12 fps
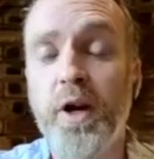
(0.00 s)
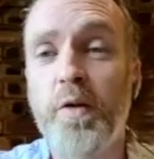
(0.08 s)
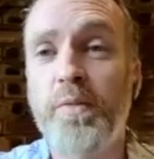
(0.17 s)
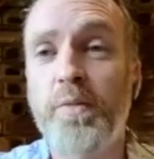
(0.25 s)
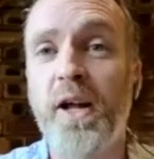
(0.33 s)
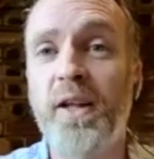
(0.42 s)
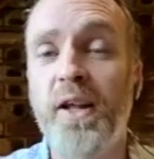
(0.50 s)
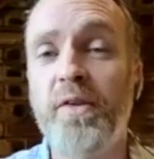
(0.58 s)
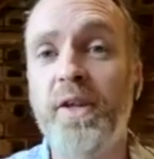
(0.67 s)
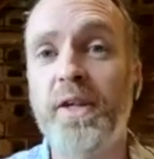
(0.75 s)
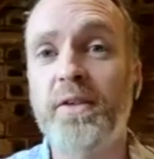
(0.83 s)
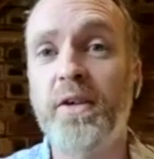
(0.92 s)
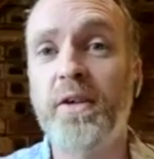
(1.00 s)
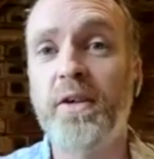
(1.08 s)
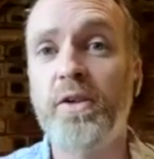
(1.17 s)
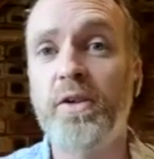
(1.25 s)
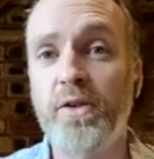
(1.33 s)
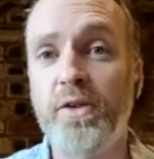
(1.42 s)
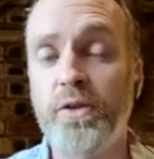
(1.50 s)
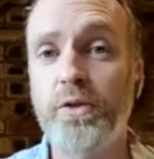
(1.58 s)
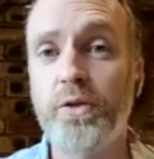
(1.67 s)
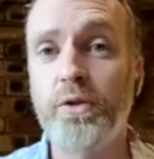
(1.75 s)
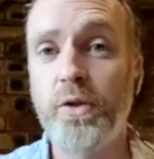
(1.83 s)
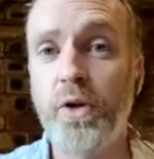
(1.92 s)
but allow that touch to
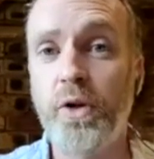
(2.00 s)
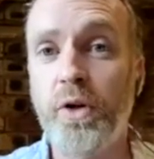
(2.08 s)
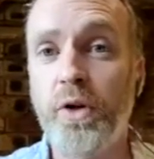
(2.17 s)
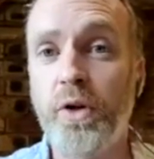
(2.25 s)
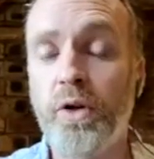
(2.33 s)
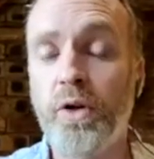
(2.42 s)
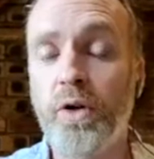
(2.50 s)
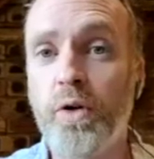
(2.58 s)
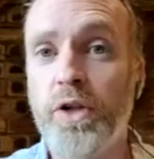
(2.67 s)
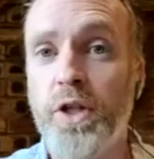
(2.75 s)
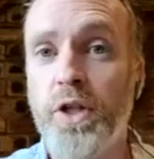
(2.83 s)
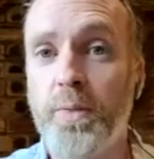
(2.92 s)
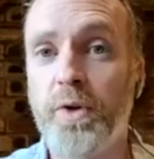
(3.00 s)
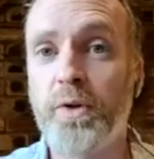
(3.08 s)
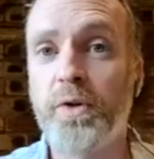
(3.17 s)
go deeper.